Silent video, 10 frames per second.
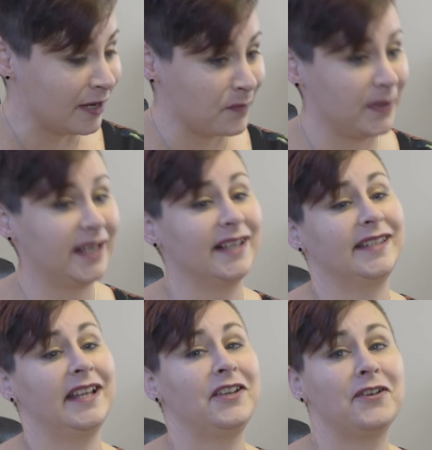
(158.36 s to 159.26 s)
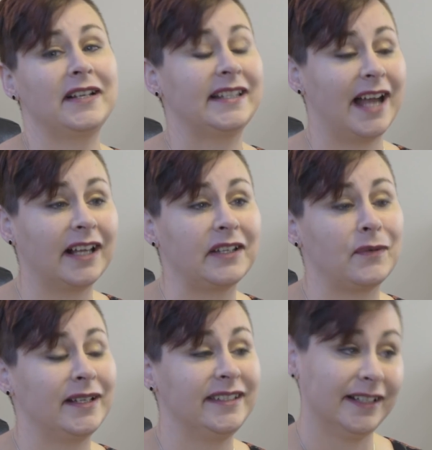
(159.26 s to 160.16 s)
because they know exactly
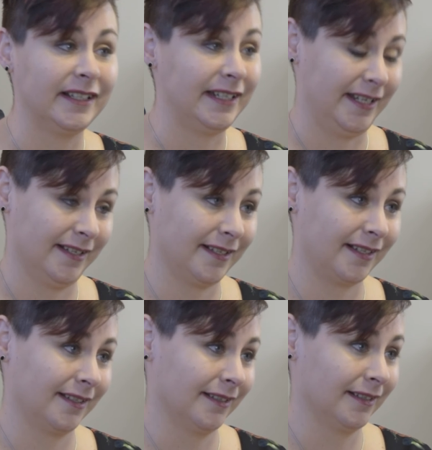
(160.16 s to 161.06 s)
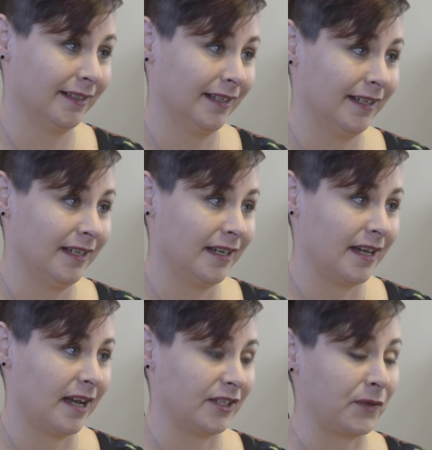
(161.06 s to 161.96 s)
what done is.
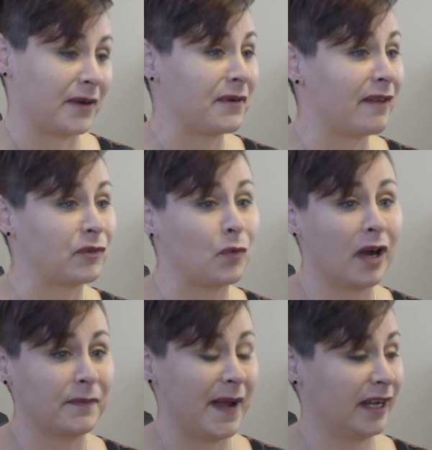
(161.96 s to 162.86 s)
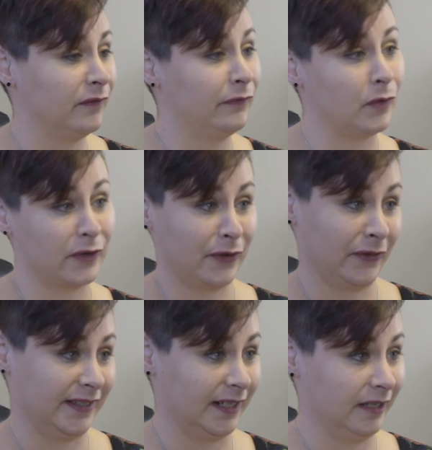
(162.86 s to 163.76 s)
So I don't have to walk back and forth all
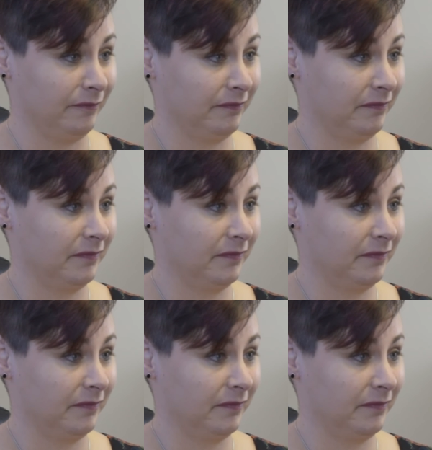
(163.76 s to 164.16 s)
the time.